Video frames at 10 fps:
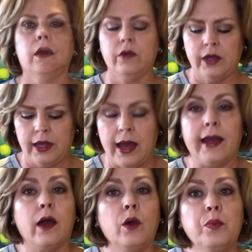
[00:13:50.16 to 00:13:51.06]
Okay,
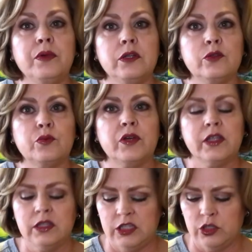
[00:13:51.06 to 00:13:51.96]
I opened
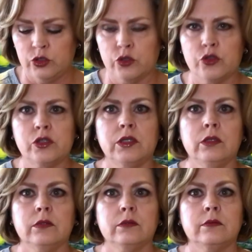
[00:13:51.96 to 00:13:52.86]
with
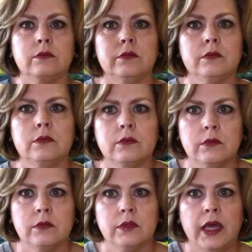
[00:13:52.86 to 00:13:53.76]
scissors.
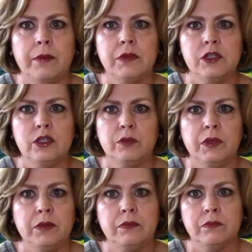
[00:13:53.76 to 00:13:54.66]
Happens to
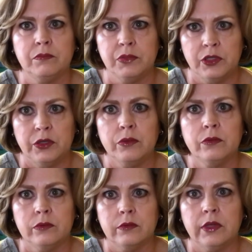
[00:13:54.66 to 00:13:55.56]
be blue
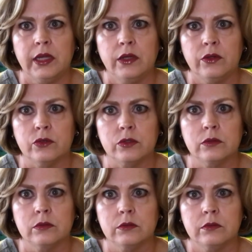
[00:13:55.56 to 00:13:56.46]
handles,
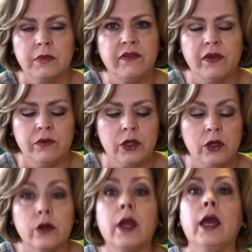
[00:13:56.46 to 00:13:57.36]
my favorite
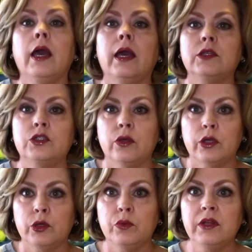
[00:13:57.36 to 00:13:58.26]
color, so
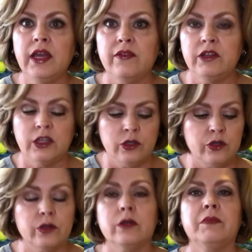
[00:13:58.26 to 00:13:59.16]
that you wouldn't have to
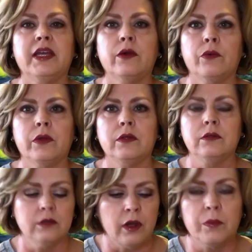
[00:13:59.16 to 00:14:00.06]
endure me
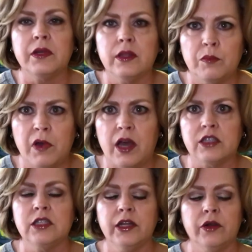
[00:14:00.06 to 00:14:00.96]
opening the
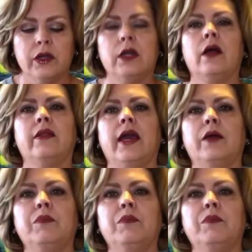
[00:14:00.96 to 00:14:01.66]
box and hearing all that.